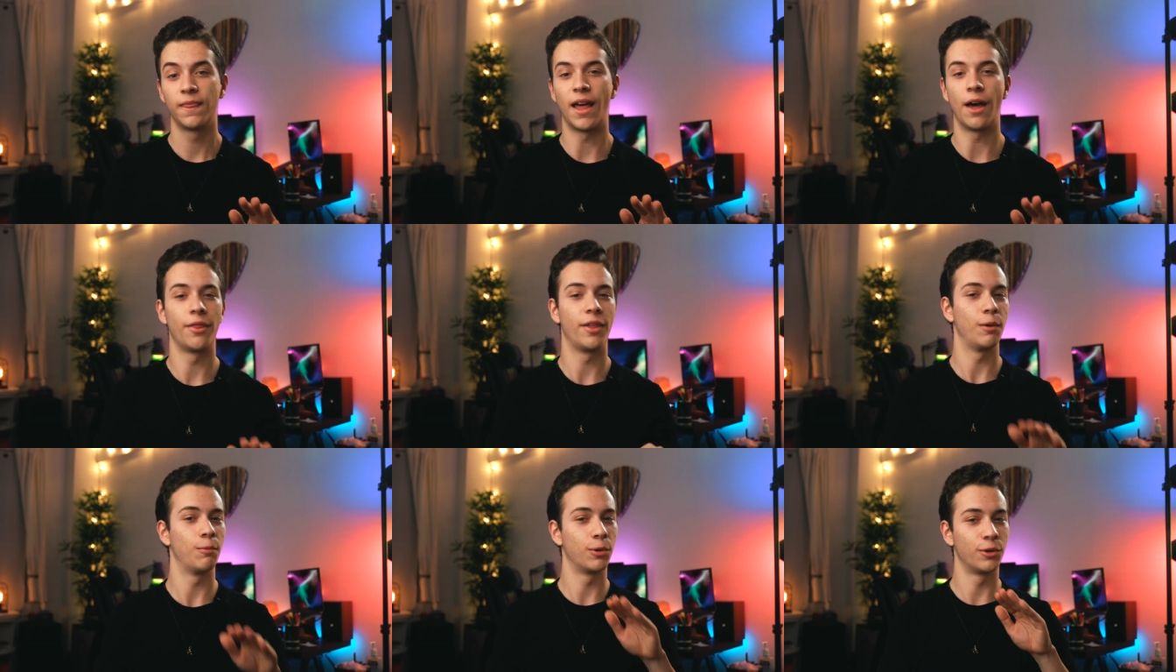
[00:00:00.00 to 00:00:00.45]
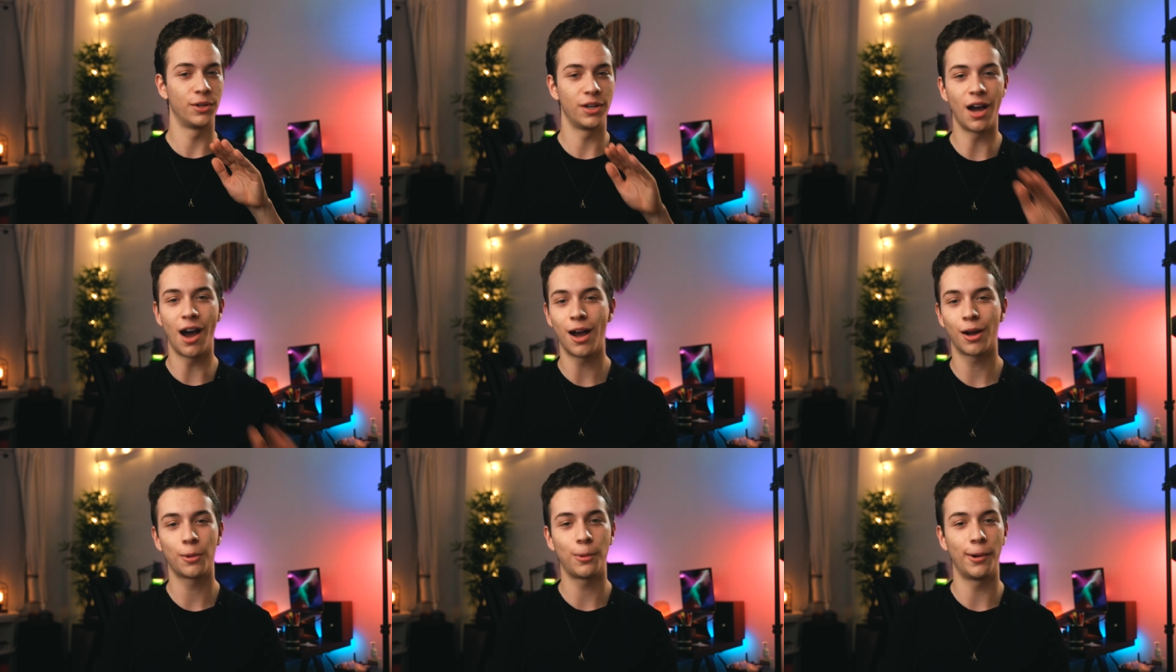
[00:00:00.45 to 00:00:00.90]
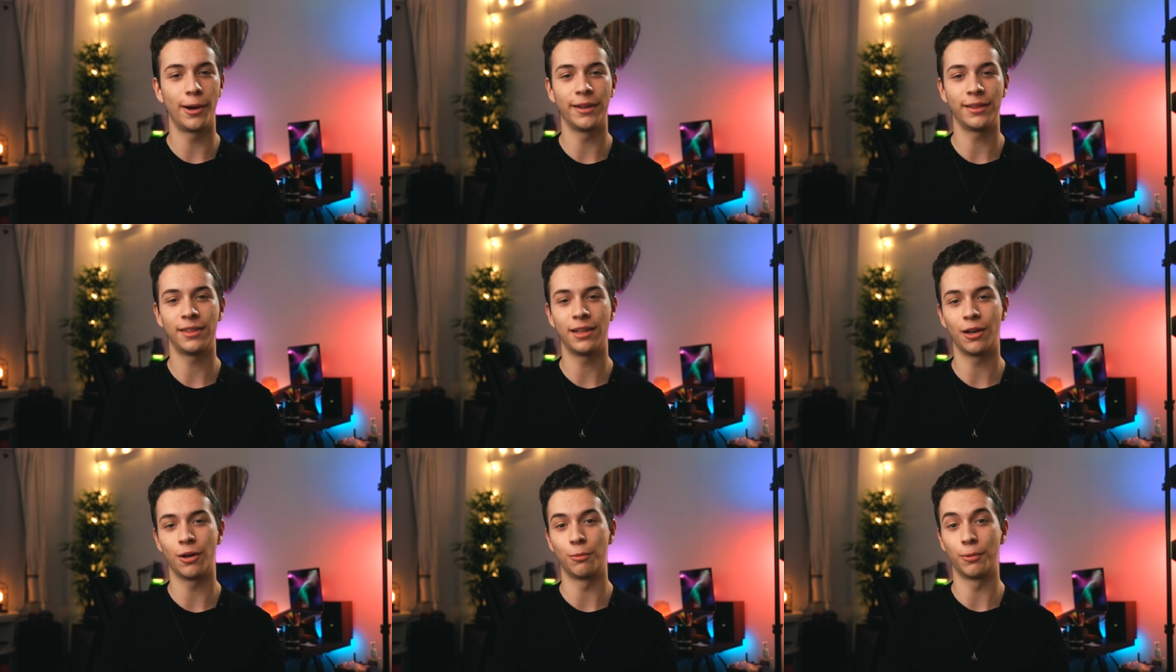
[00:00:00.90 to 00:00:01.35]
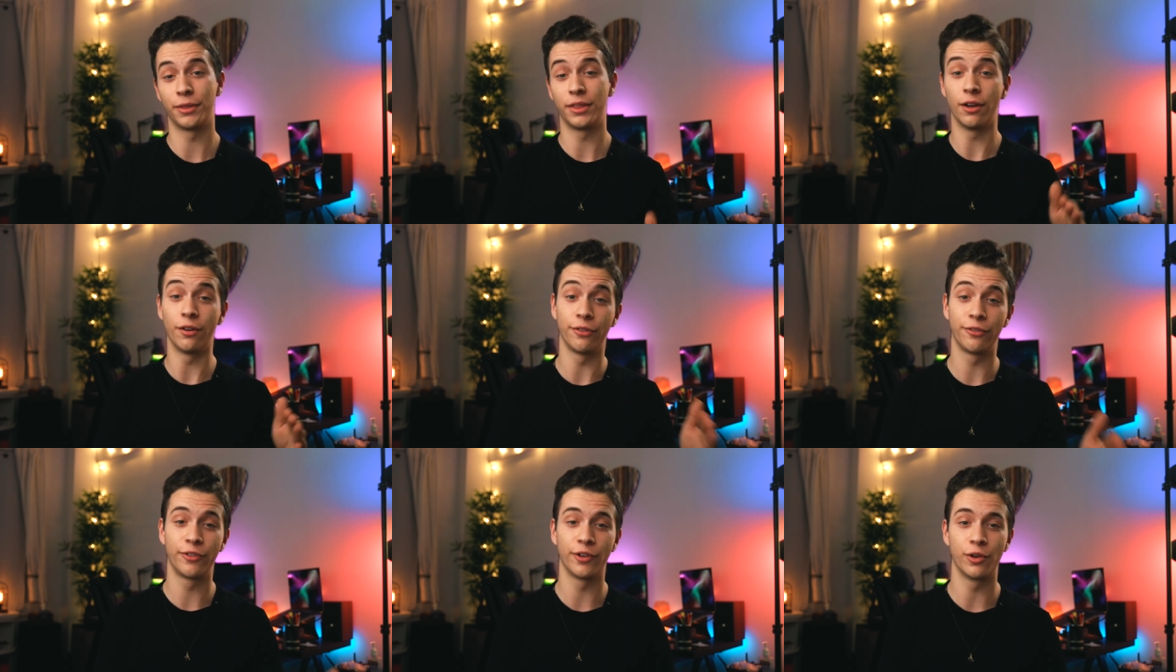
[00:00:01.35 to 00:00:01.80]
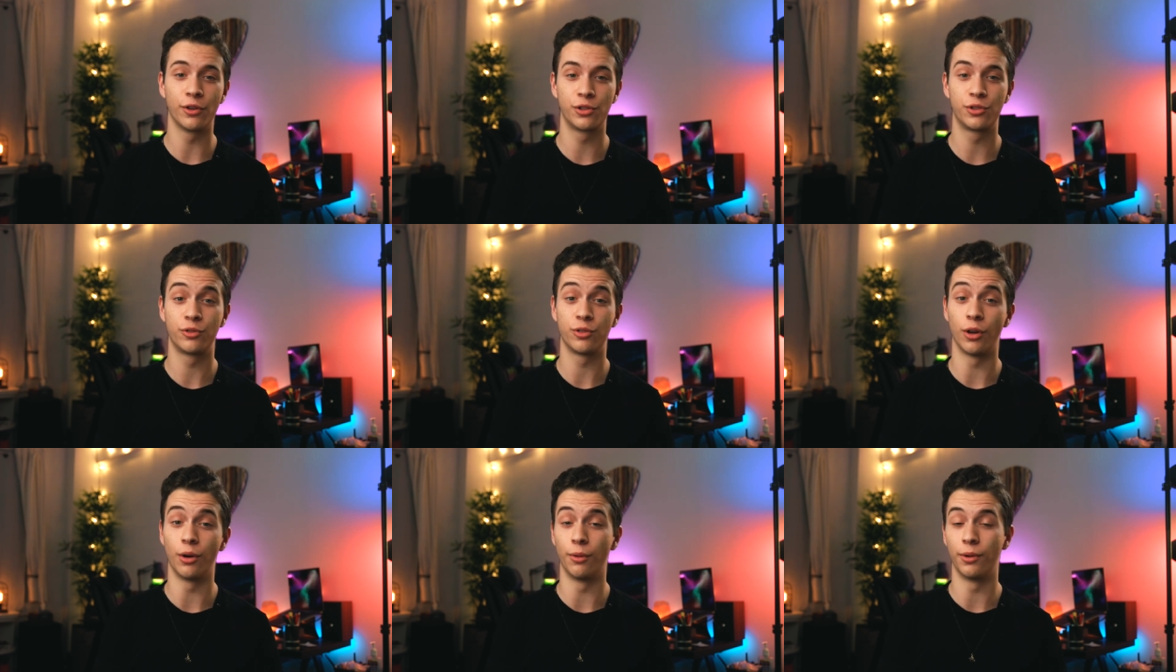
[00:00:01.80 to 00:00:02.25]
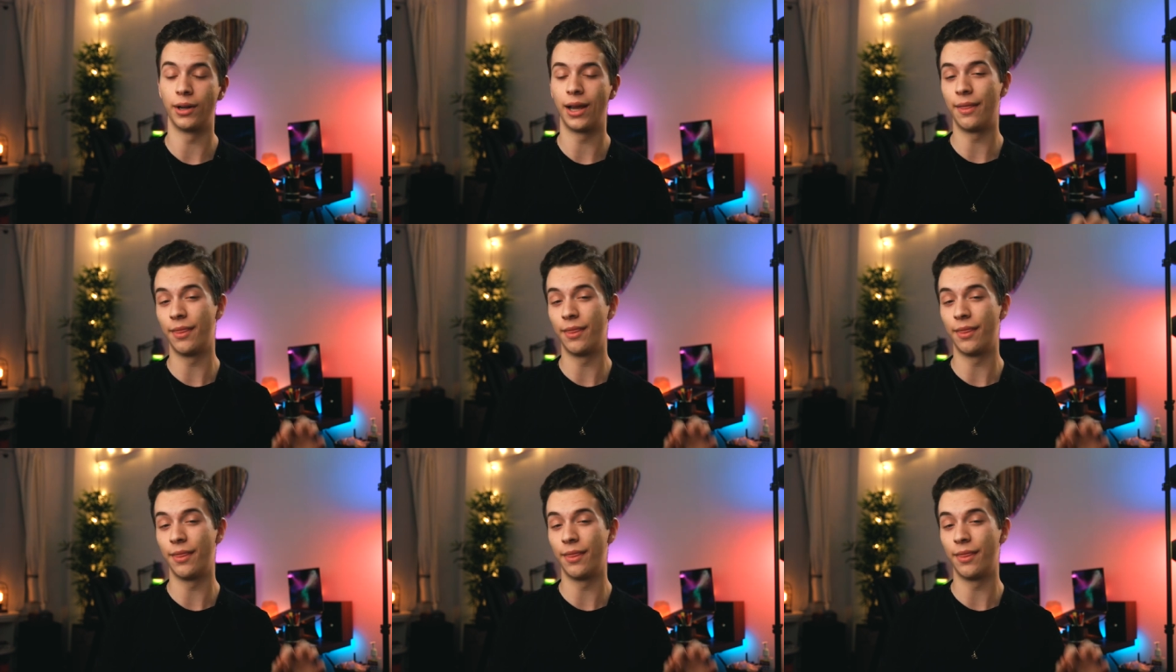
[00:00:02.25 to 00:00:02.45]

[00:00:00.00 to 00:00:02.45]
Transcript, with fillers: Now they were not quite there with their first drone